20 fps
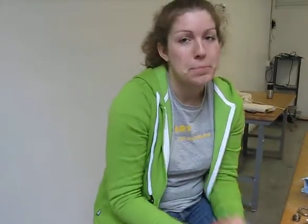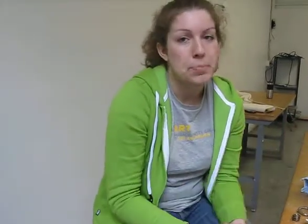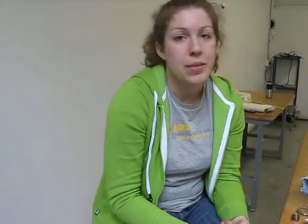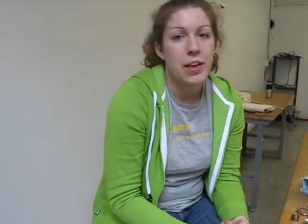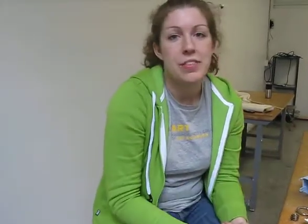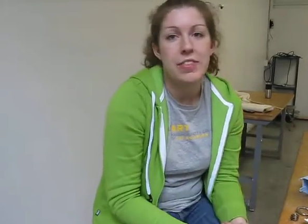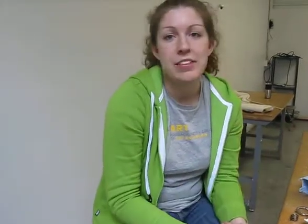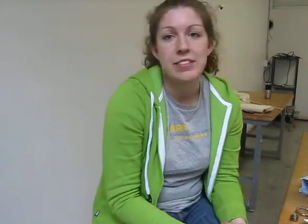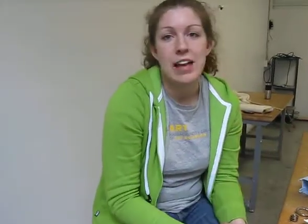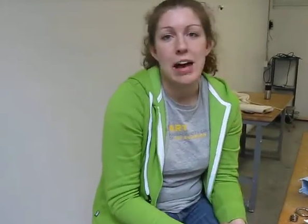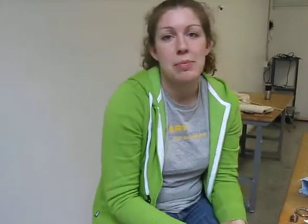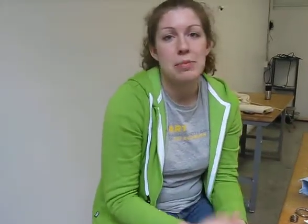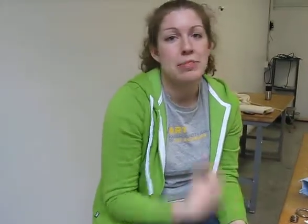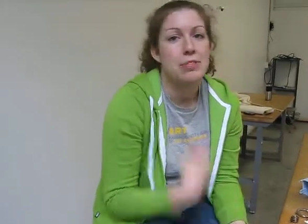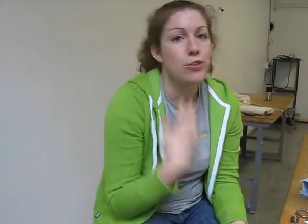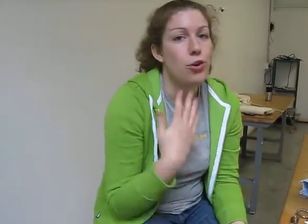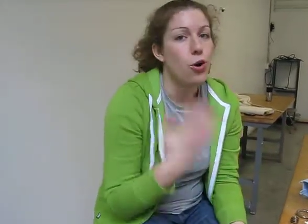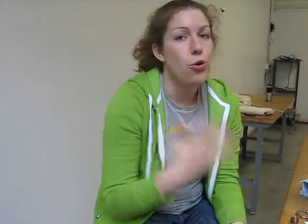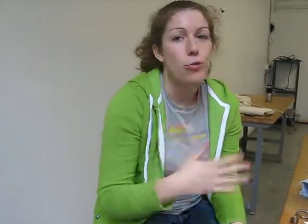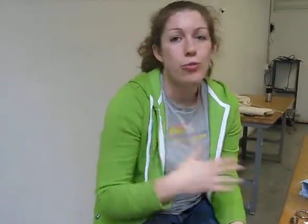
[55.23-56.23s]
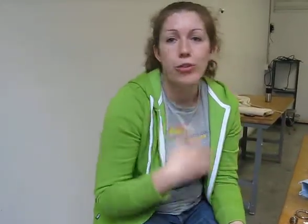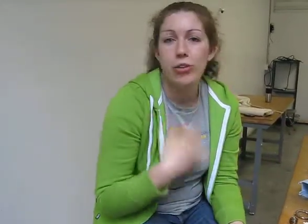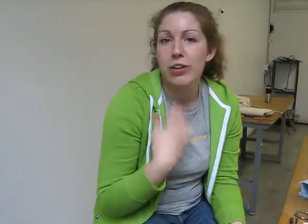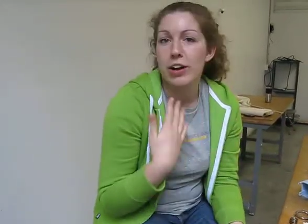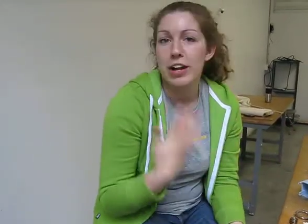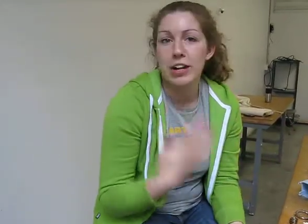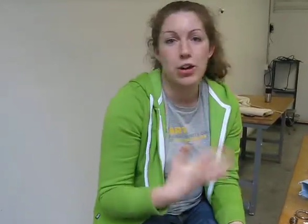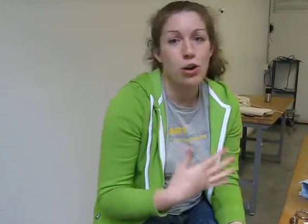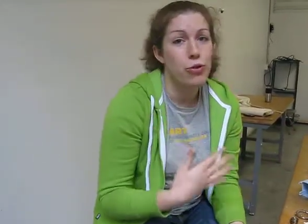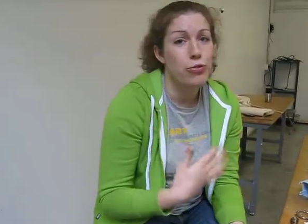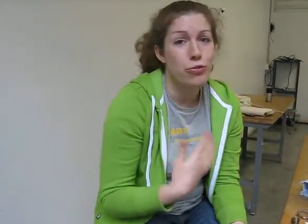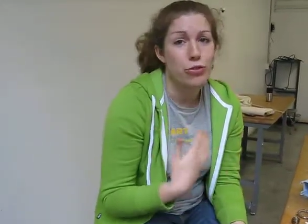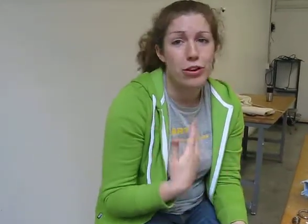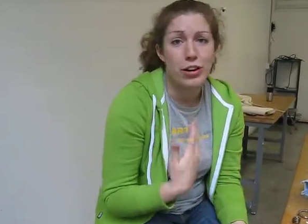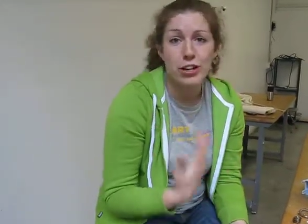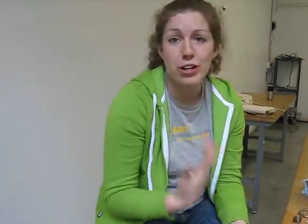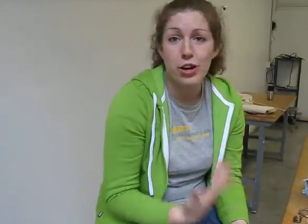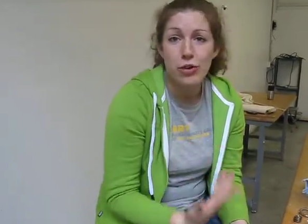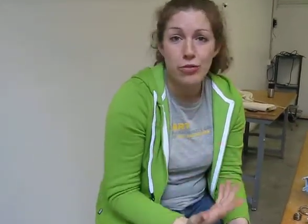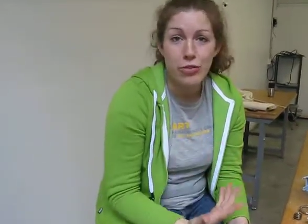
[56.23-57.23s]
And this happens over and over
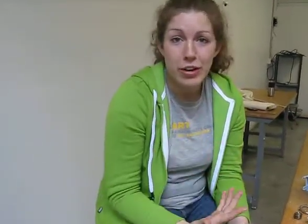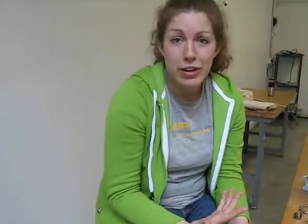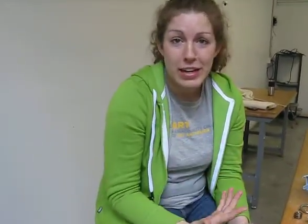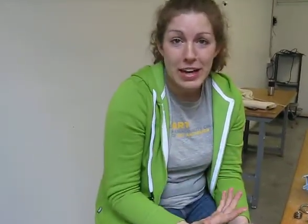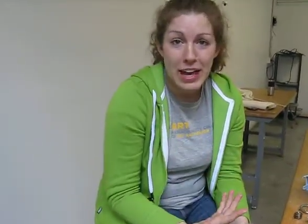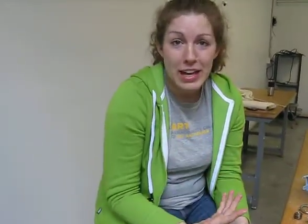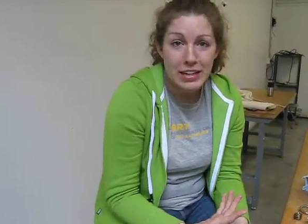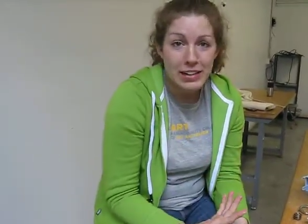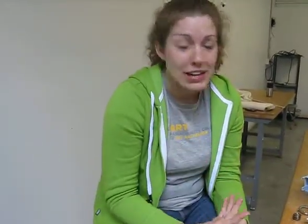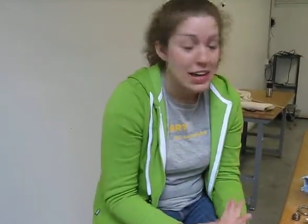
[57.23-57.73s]
and over again,